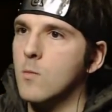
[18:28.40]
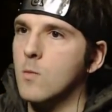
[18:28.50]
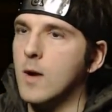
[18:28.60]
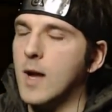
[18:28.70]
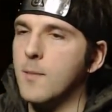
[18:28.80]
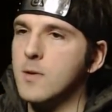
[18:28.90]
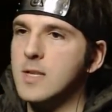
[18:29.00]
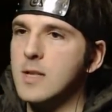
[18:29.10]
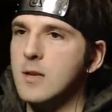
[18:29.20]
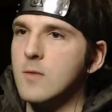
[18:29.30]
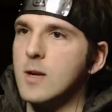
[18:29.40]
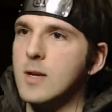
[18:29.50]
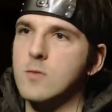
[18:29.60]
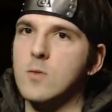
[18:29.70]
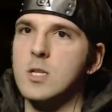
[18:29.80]
More ammo. See, look. We're,
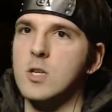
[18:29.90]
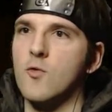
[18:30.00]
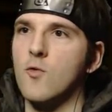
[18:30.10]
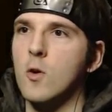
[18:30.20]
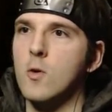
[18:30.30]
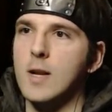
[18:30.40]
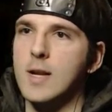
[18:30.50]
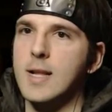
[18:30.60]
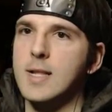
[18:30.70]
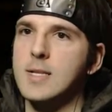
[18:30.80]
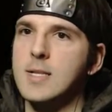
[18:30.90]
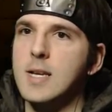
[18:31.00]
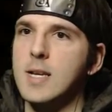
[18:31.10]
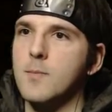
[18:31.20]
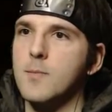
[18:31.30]
we're just rolling in the deep.